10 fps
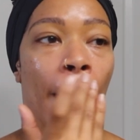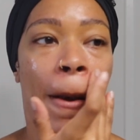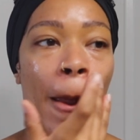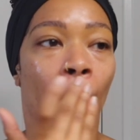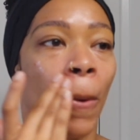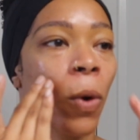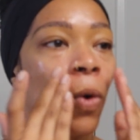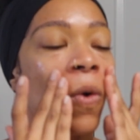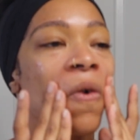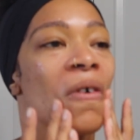
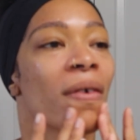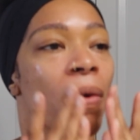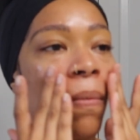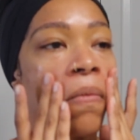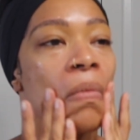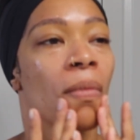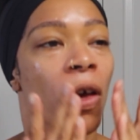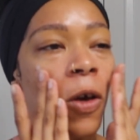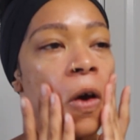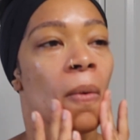Natural
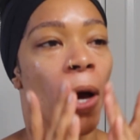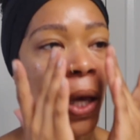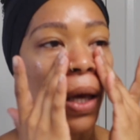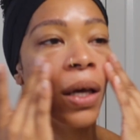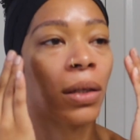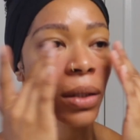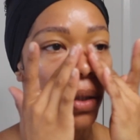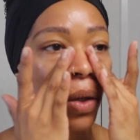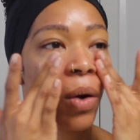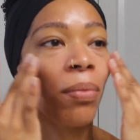makeup, I
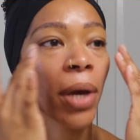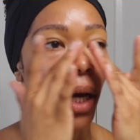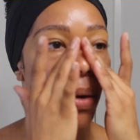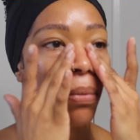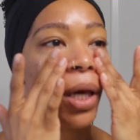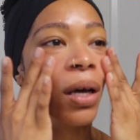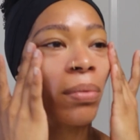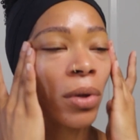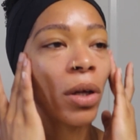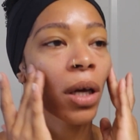guess. No makeup
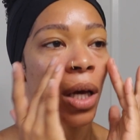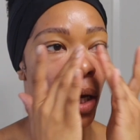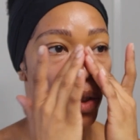makeup look.